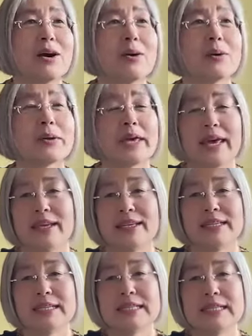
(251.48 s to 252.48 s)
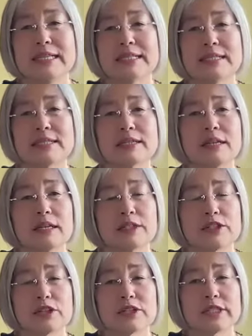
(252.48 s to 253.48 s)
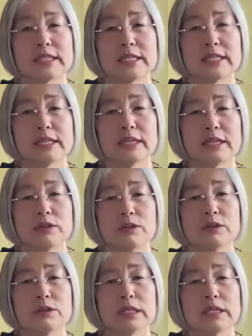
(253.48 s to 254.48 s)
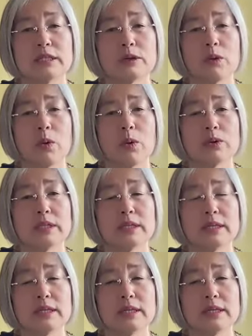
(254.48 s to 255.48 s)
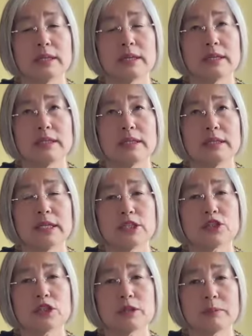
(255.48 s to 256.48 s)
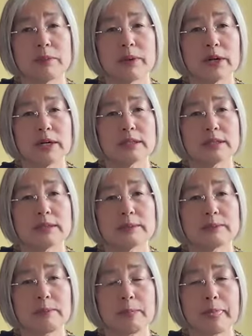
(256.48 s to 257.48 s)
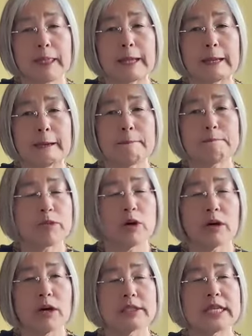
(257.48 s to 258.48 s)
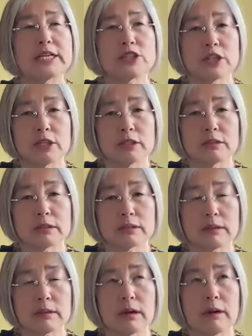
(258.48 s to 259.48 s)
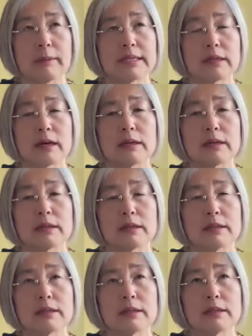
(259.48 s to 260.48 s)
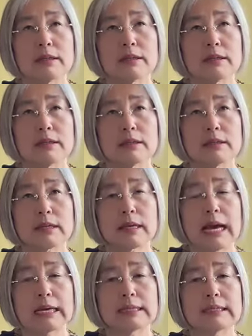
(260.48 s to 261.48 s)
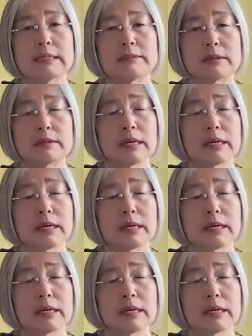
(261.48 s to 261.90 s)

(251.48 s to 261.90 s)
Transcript: Okay, this literacy, you did only teaching part. Okay, no, attention about the cognitive